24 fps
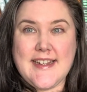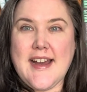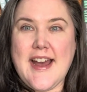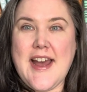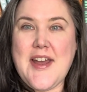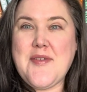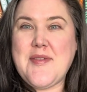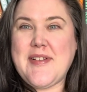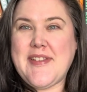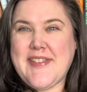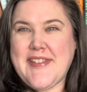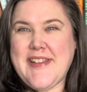
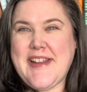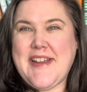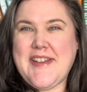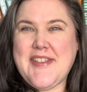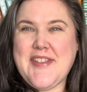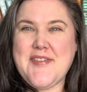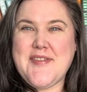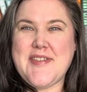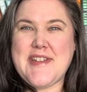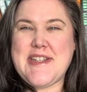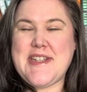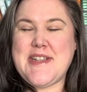I will link
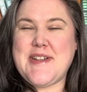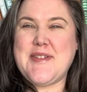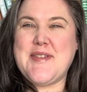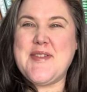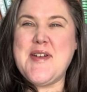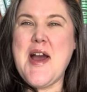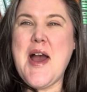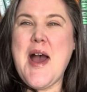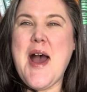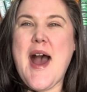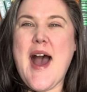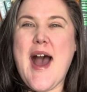the video
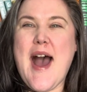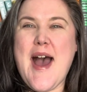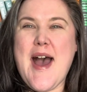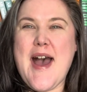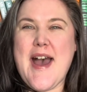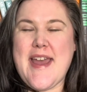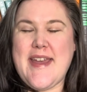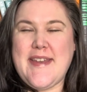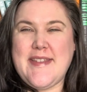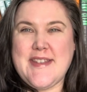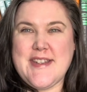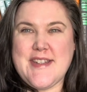
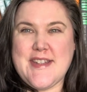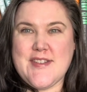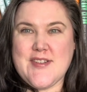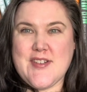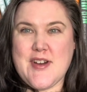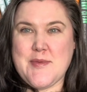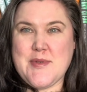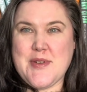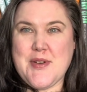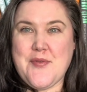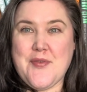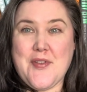in the
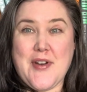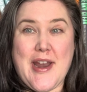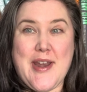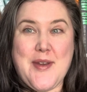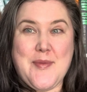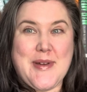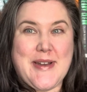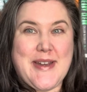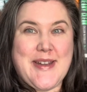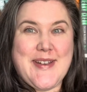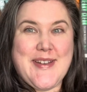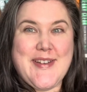description for
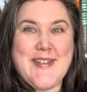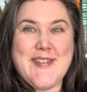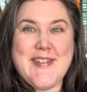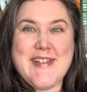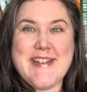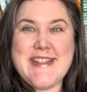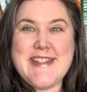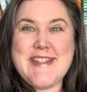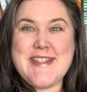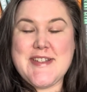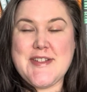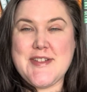anybody who
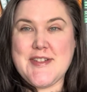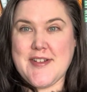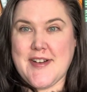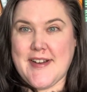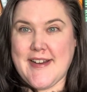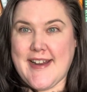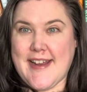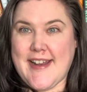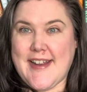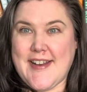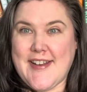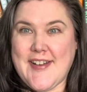wants to
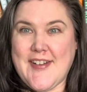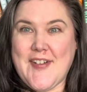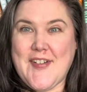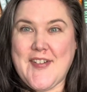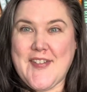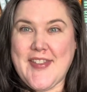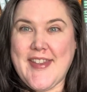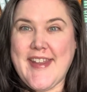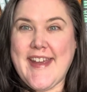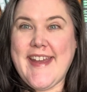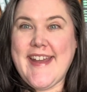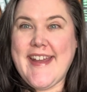join in
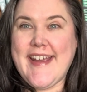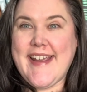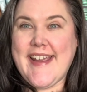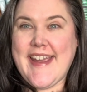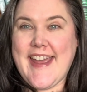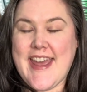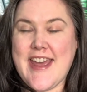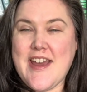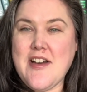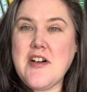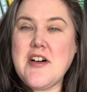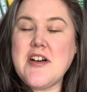on the
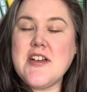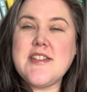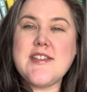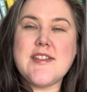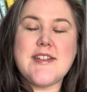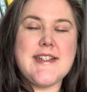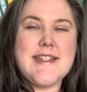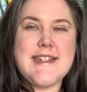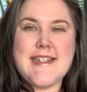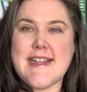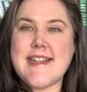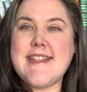chaos
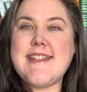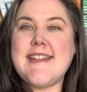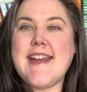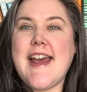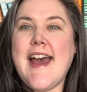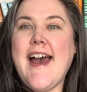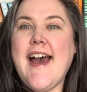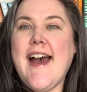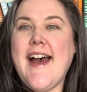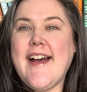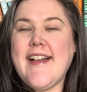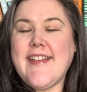or just
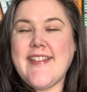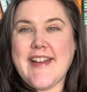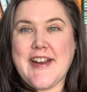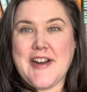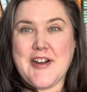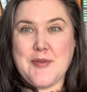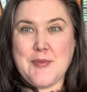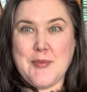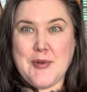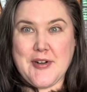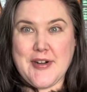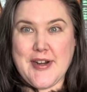
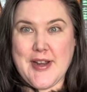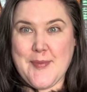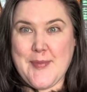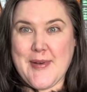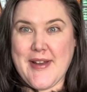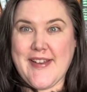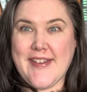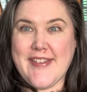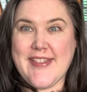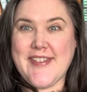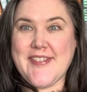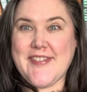learn more
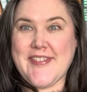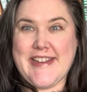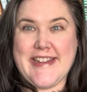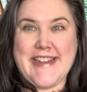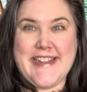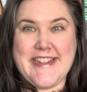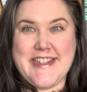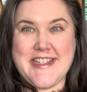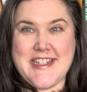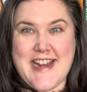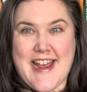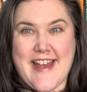about the
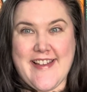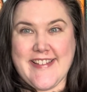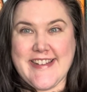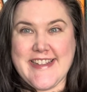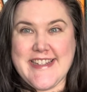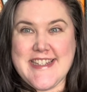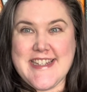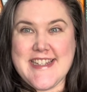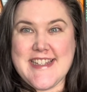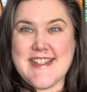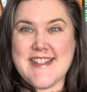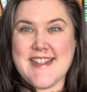reading
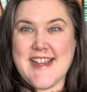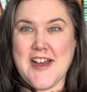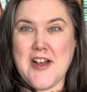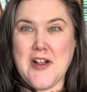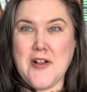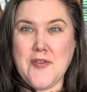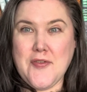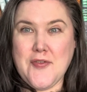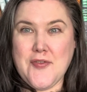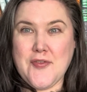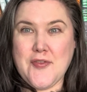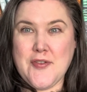challenge
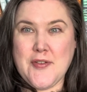itself.